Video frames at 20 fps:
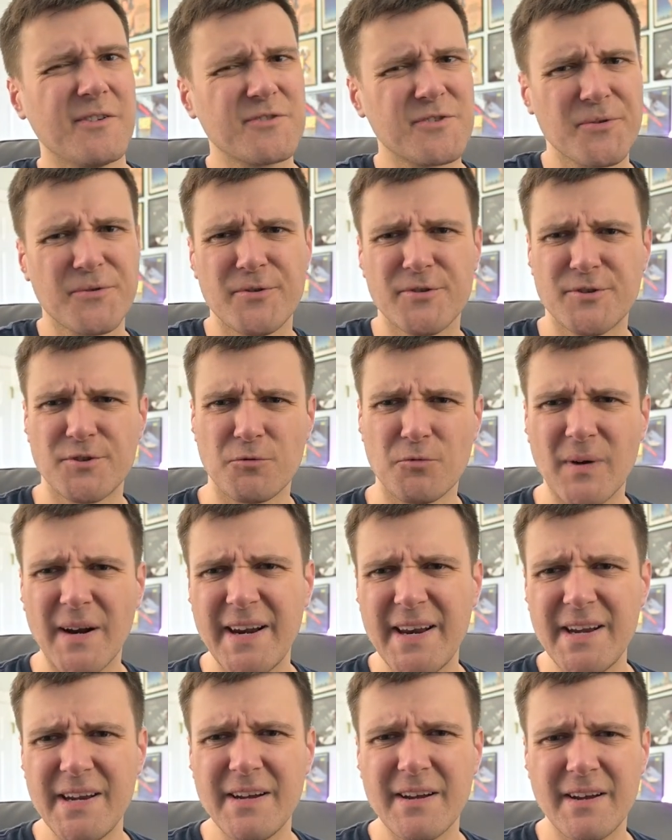So there's
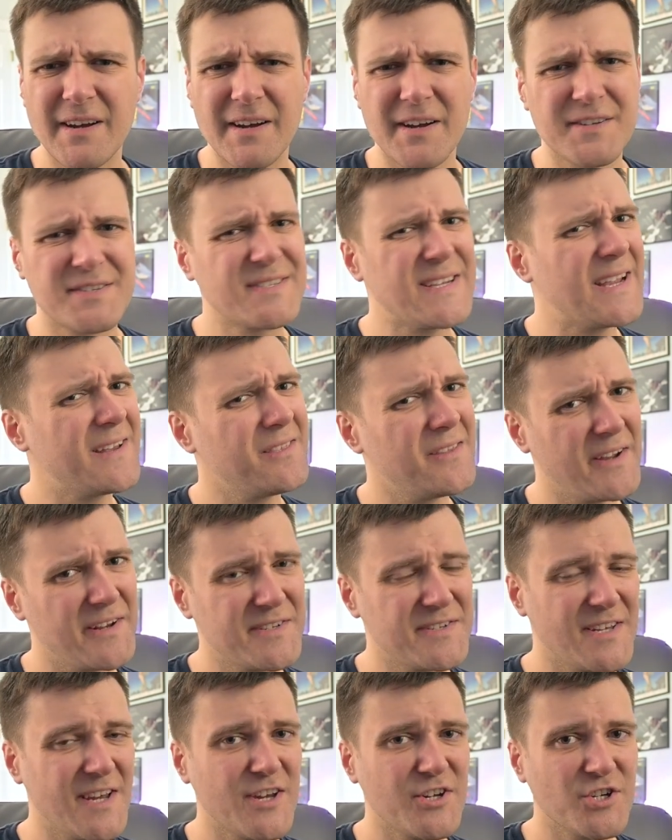already a
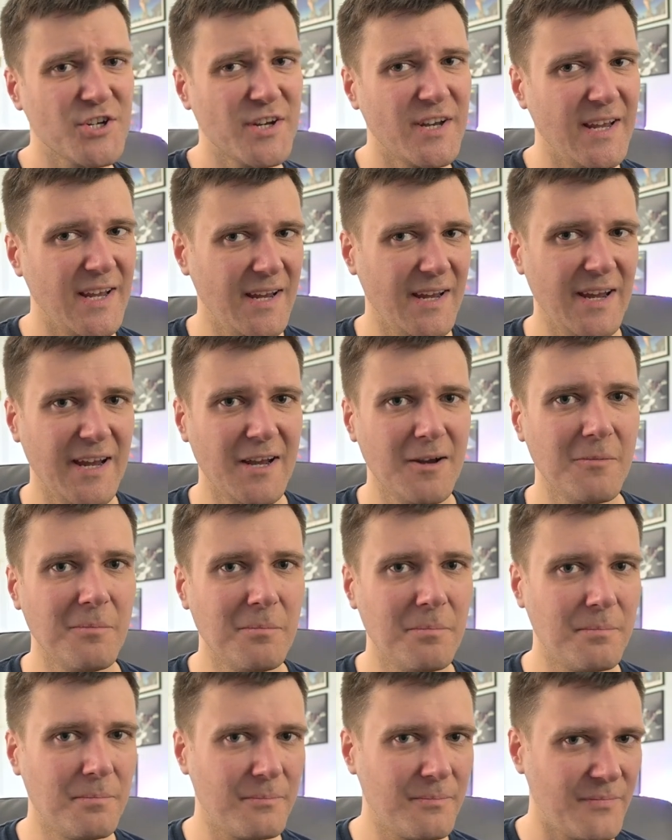satellite station
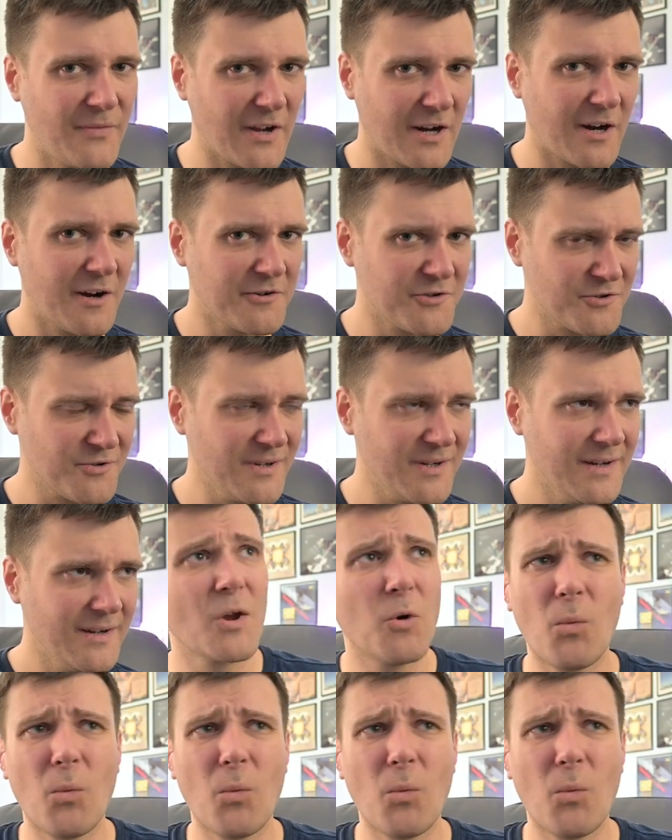in the country?